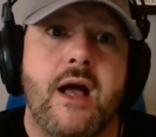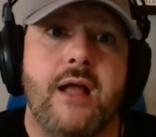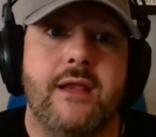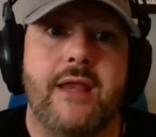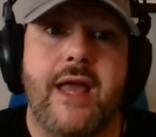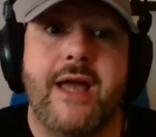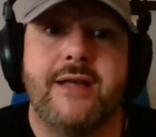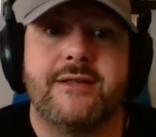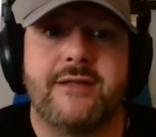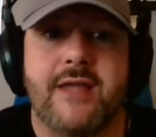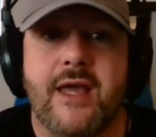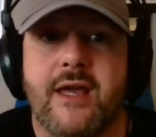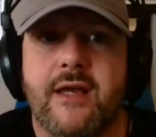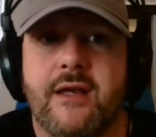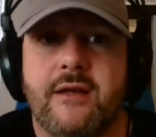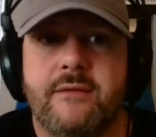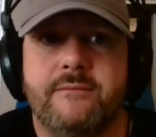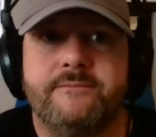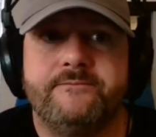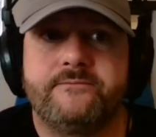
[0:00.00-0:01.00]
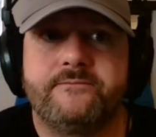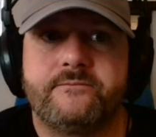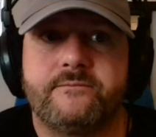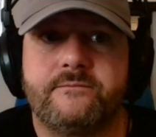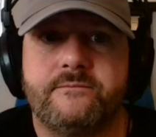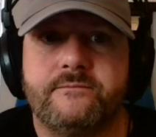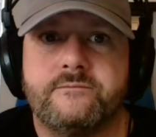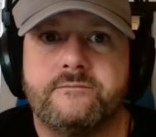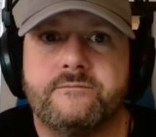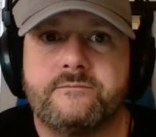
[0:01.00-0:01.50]
Last thing,
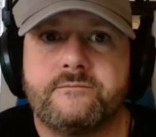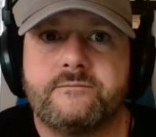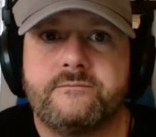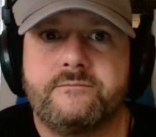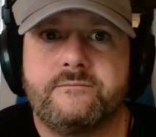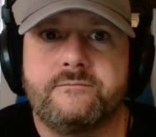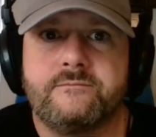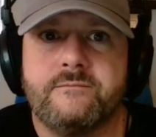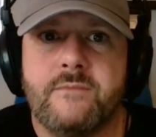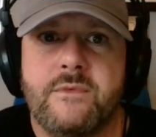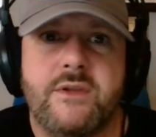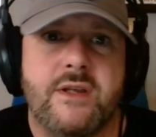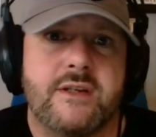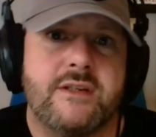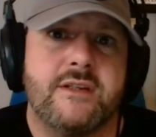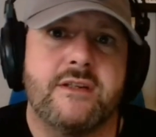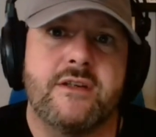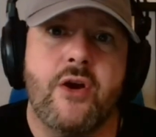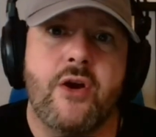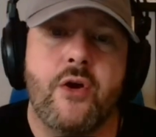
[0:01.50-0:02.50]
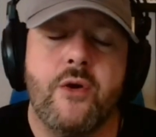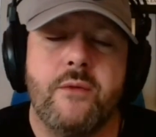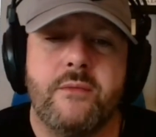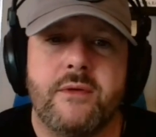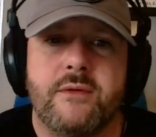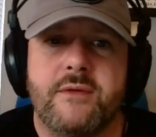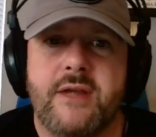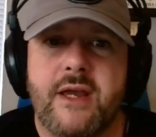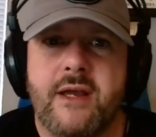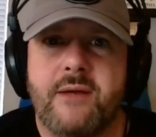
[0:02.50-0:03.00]
this is a
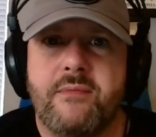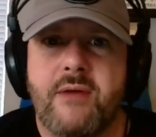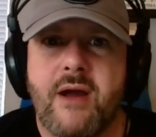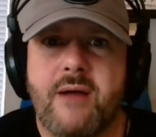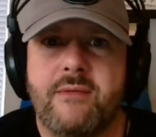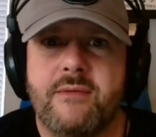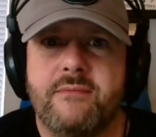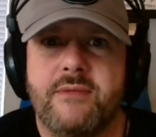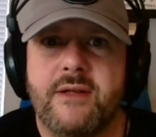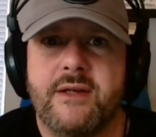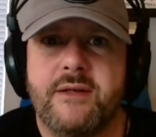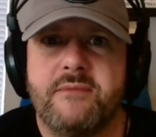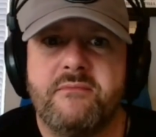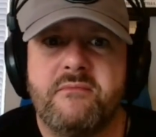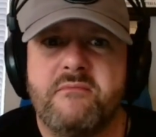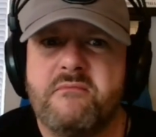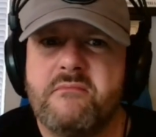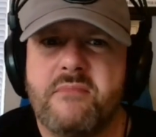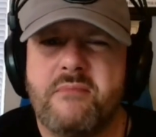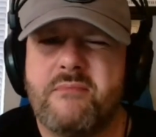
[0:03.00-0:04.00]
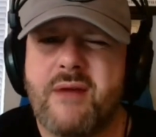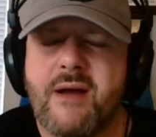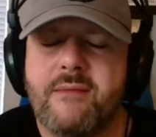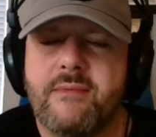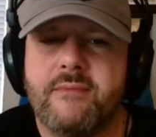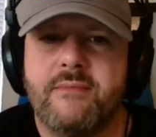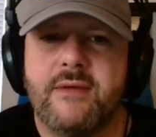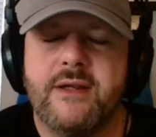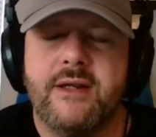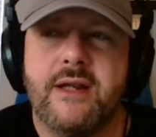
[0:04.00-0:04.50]
homer take probably
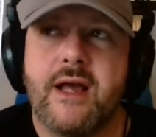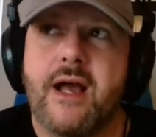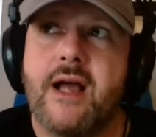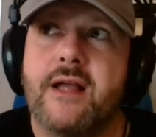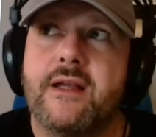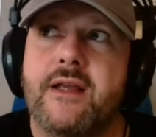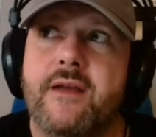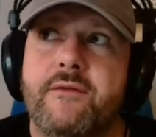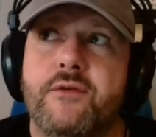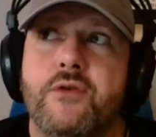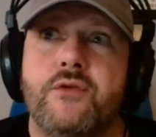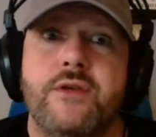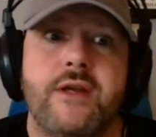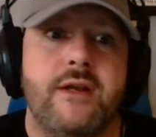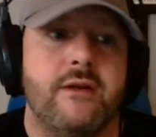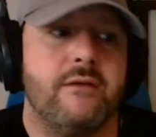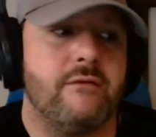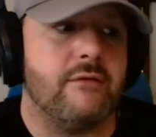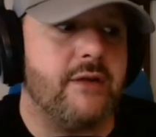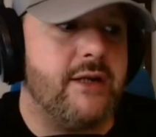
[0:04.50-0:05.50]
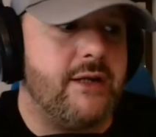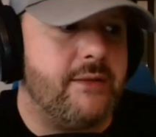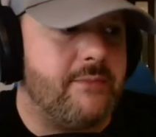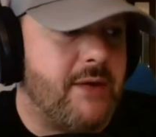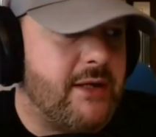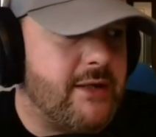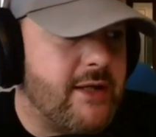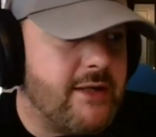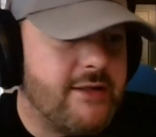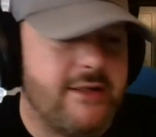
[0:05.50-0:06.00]
not. If you didn't read
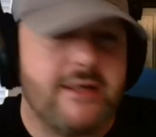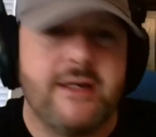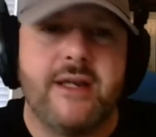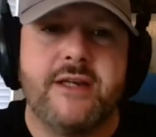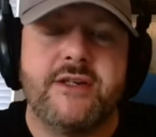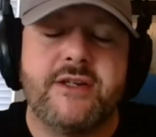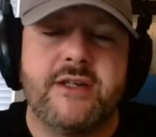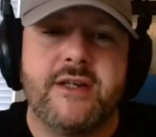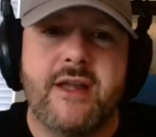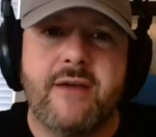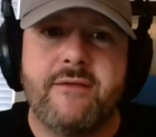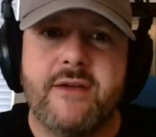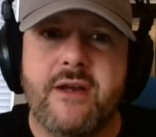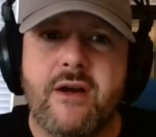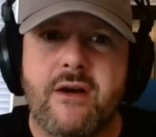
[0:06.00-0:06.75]
my Destination Devy